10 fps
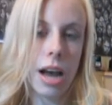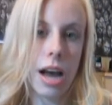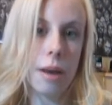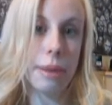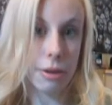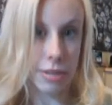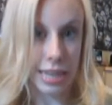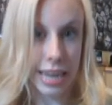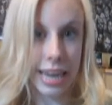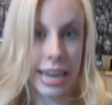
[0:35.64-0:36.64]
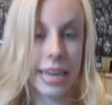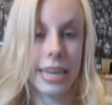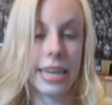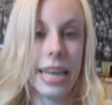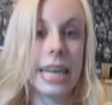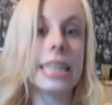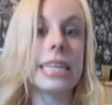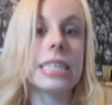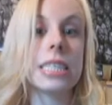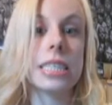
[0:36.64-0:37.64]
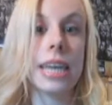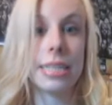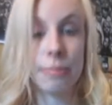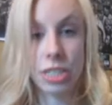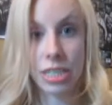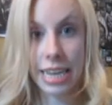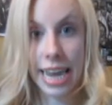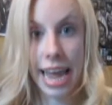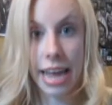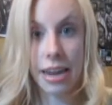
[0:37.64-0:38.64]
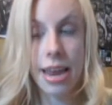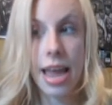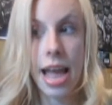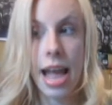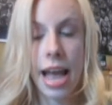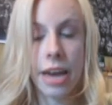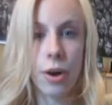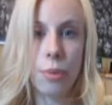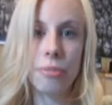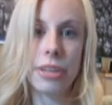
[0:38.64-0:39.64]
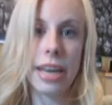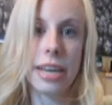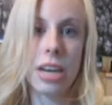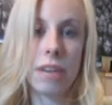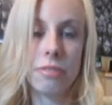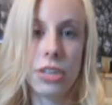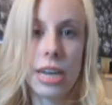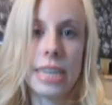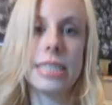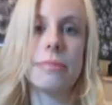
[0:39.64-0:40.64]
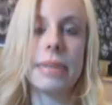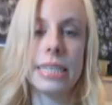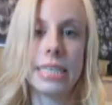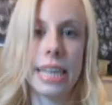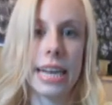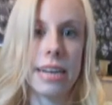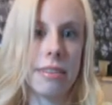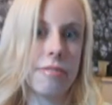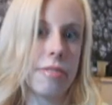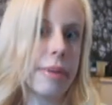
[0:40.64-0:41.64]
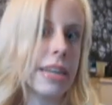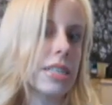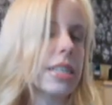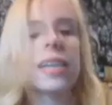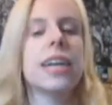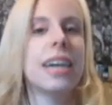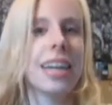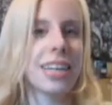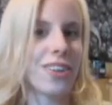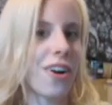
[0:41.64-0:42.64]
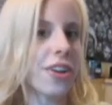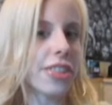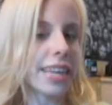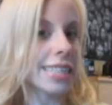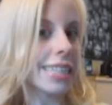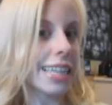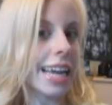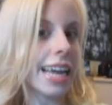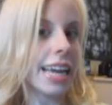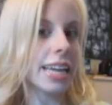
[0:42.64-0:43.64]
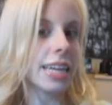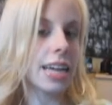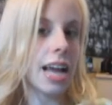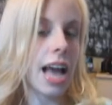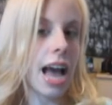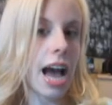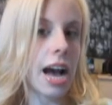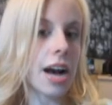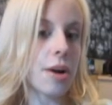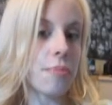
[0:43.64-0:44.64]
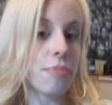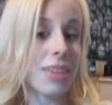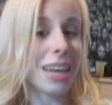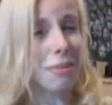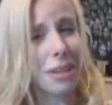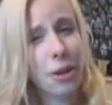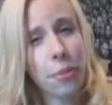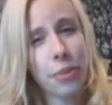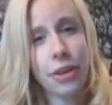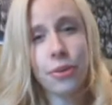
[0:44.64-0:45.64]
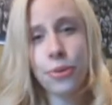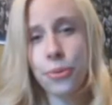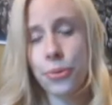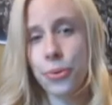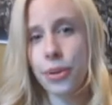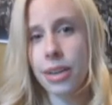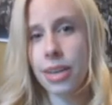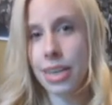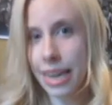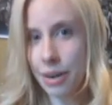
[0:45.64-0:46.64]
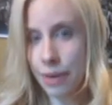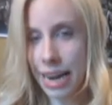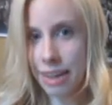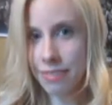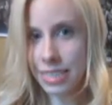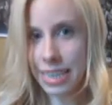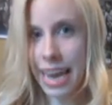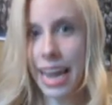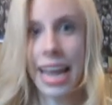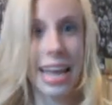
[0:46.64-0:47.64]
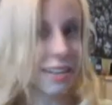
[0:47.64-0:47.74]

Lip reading: about Glay in English as much as I can. And hopefully I can offer you guys some insight and information into all things Glay. And I really hope that you like what I have to say. And